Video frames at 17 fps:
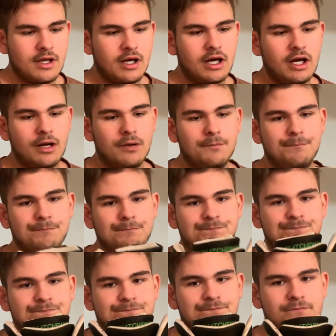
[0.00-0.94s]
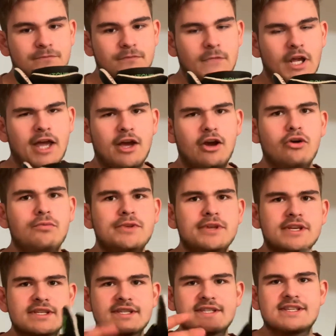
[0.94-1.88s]
I hope you
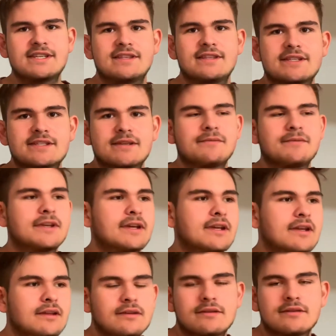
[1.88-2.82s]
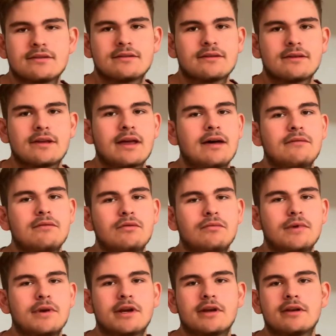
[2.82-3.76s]
can see this. I'm like, I have a
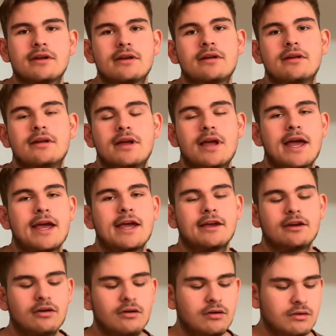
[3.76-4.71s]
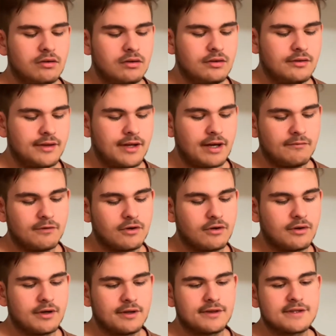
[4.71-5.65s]
weird angle that I'm
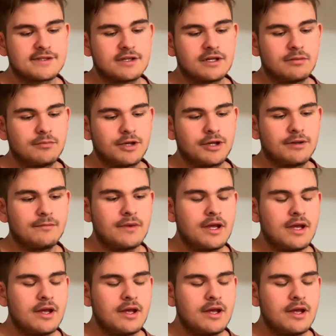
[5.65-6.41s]
recording this on, but